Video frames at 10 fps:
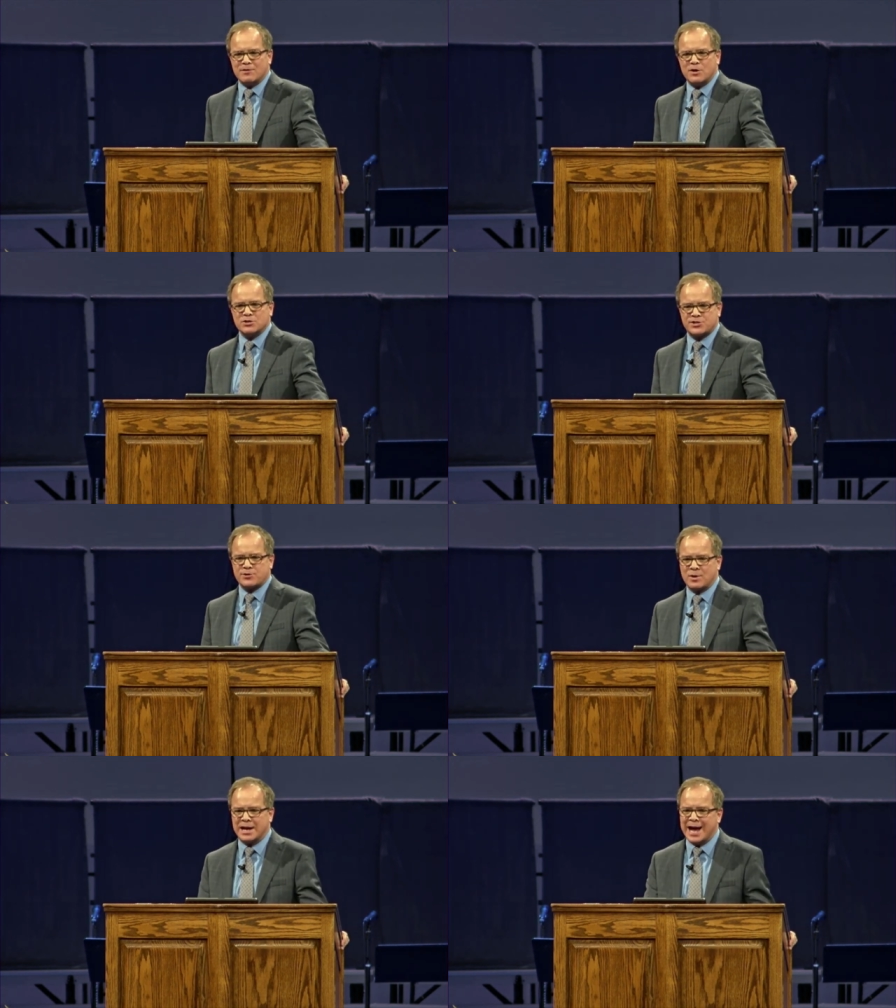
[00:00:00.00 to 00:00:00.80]
Verse
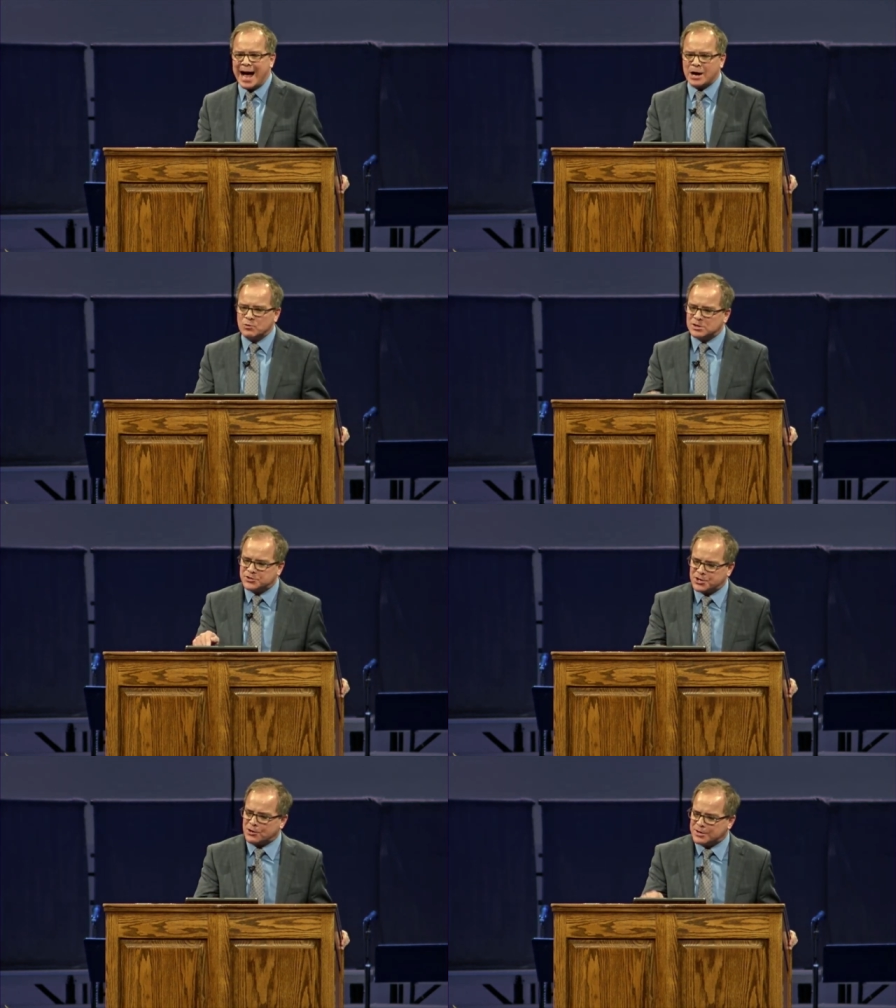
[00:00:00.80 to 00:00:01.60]
3 I will
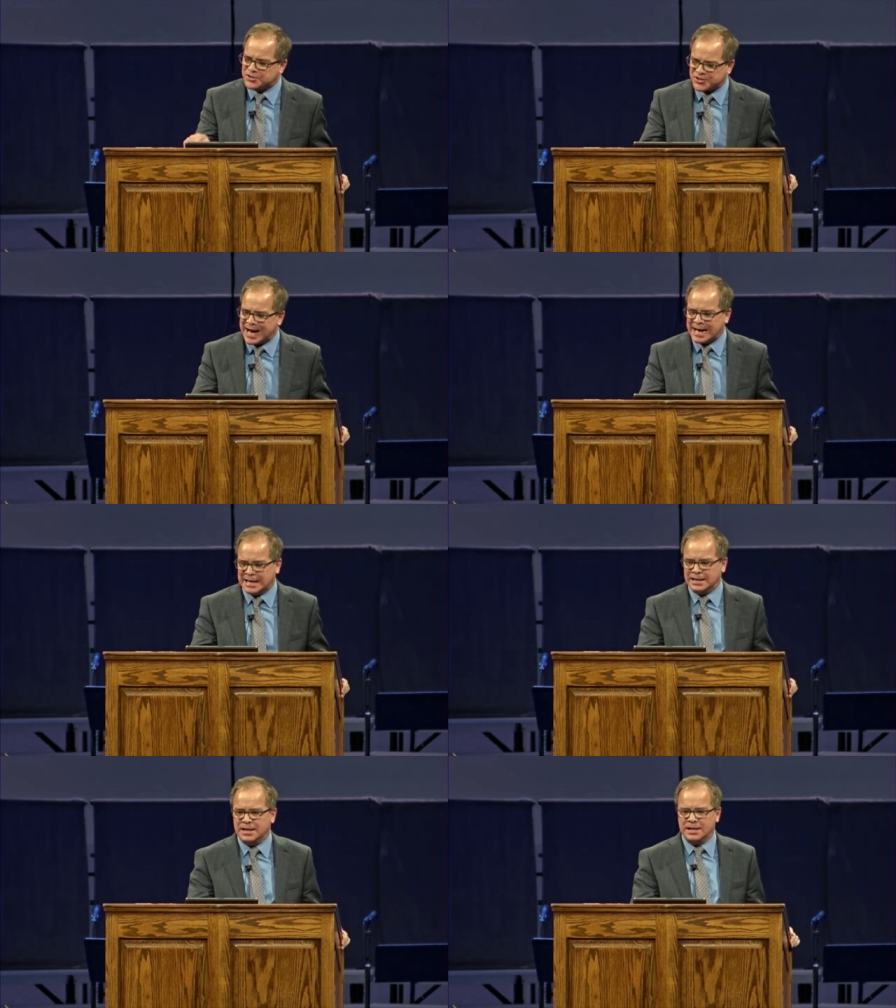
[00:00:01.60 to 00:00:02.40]
turn
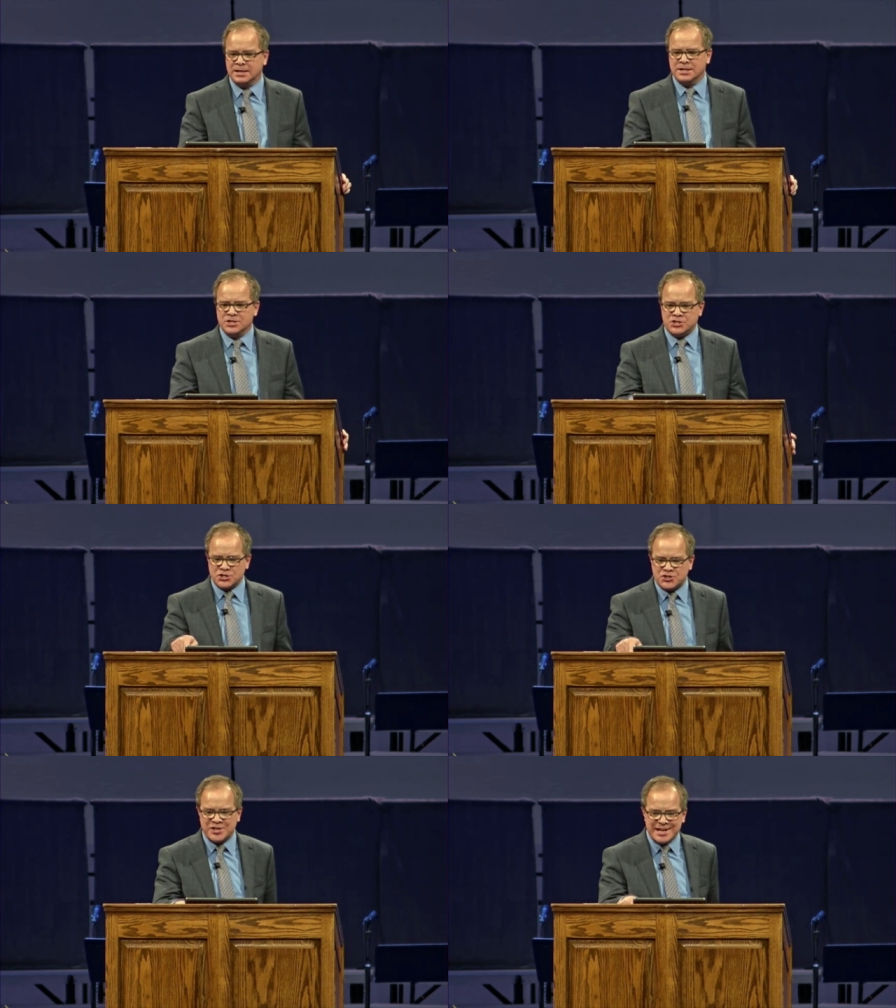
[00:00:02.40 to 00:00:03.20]
aside to
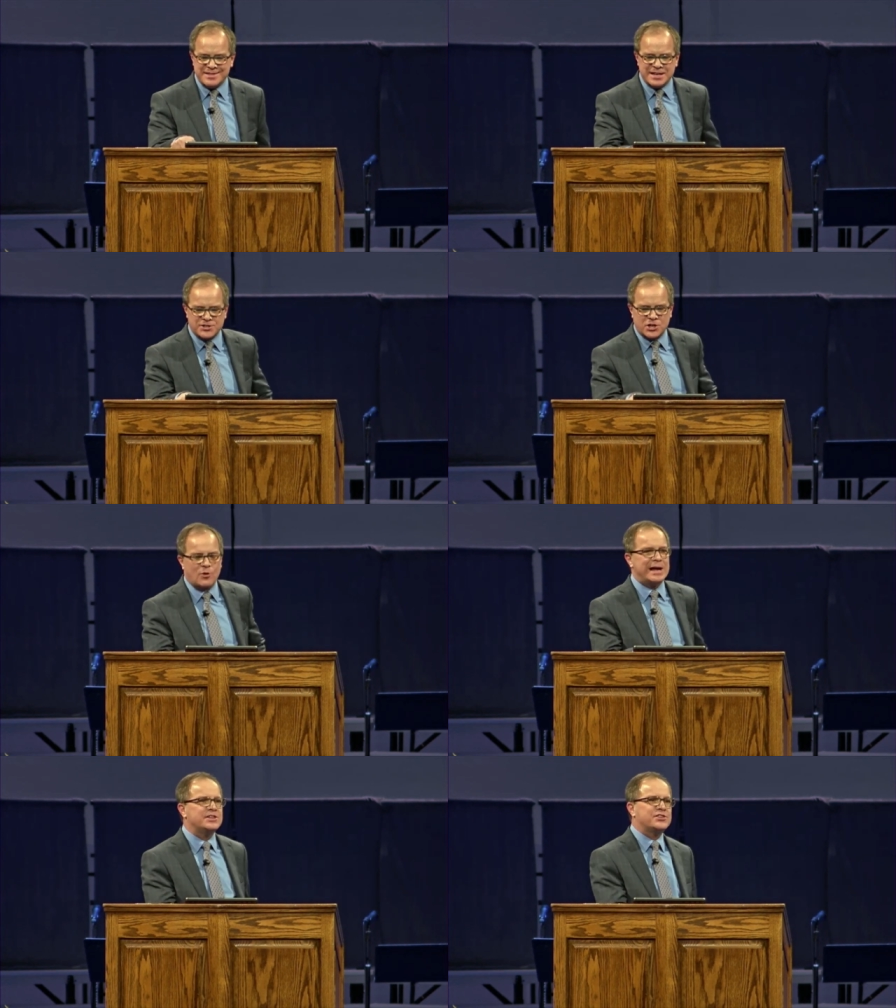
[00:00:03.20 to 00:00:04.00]
see this
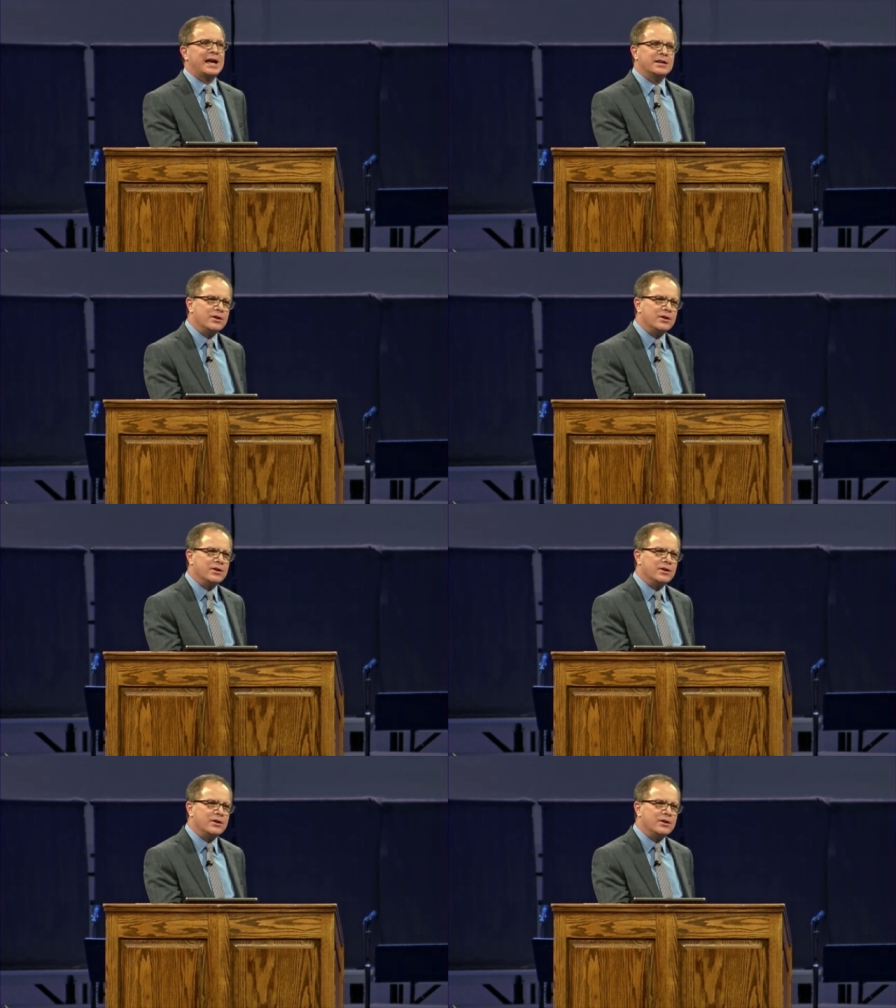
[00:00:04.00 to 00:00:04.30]
great sight.